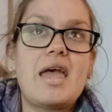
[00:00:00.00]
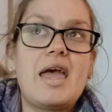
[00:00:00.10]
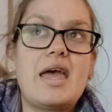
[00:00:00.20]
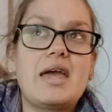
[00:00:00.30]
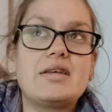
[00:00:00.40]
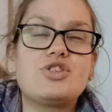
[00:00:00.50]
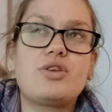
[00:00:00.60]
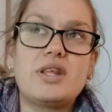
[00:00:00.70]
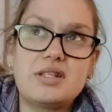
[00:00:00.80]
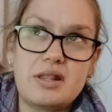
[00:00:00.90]
And so
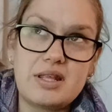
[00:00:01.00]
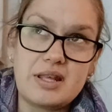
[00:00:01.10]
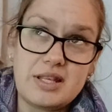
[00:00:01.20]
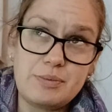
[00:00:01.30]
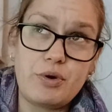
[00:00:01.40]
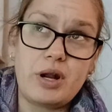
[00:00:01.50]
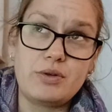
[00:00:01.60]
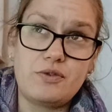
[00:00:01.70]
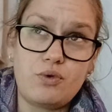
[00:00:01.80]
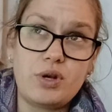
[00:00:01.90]
at this point I was
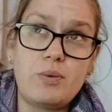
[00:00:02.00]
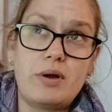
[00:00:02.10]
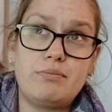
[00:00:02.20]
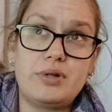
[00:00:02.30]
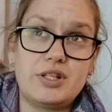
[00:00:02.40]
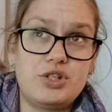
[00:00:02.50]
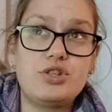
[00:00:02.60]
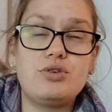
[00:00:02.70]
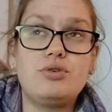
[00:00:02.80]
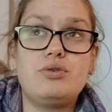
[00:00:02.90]
41 plus
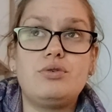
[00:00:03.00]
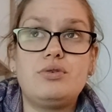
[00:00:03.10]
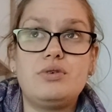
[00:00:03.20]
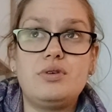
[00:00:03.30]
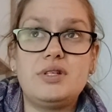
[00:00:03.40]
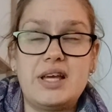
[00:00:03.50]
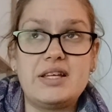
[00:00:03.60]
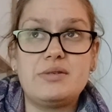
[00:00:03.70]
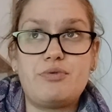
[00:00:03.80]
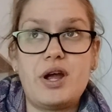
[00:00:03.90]
2
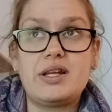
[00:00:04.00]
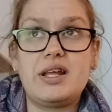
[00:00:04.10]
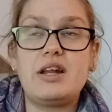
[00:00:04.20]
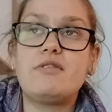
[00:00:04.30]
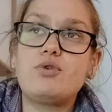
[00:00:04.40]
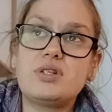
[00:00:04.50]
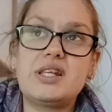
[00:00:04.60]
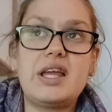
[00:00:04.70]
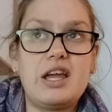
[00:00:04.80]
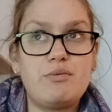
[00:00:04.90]
days pregnant. And of course they
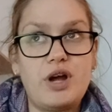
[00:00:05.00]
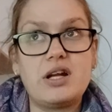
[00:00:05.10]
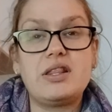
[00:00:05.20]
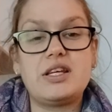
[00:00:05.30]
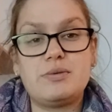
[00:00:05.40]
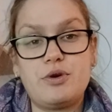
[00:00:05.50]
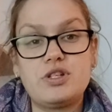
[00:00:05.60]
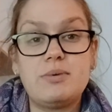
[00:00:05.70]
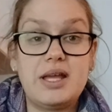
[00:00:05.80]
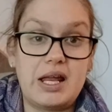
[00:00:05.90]
came around and they spoke
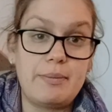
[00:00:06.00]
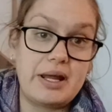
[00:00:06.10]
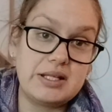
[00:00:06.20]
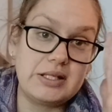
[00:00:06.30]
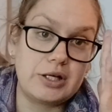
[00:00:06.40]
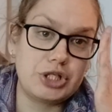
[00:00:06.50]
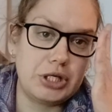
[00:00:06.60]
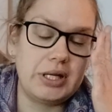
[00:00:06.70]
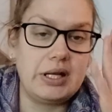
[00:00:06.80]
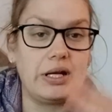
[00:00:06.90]
to me again about induction.
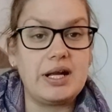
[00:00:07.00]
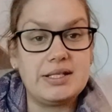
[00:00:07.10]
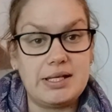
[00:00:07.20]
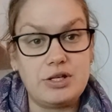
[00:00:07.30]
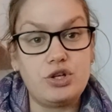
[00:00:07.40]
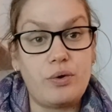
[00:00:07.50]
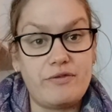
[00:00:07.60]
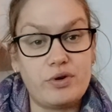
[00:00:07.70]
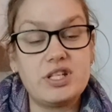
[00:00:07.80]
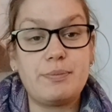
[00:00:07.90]
And I said, you know, I've
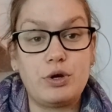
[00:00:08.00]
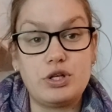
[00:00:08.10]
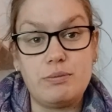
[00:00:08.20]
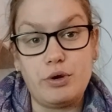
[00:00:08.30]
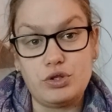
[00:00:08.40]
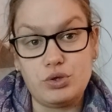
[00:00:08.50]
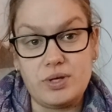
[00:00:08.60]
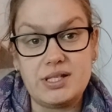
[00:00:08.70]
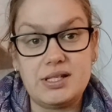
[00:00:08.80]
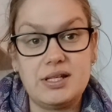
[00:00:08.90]
already spoken to Birth
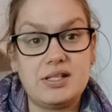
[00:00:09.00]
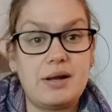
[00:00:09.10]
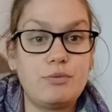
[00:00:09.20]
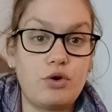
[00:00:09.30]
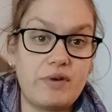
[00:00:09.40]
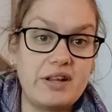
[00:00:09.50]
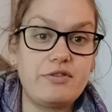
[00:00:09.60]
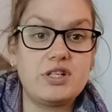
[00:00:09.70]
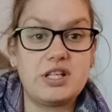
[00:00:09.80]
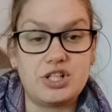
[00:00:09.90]
Choices and I'm not ready for
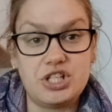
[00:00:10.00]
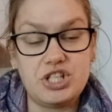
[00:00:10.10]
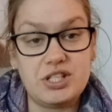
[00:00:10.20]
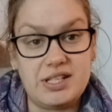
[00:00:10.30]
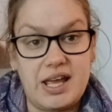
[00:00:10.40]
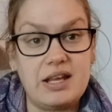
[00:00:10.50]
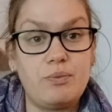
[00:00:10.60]
induction just yet.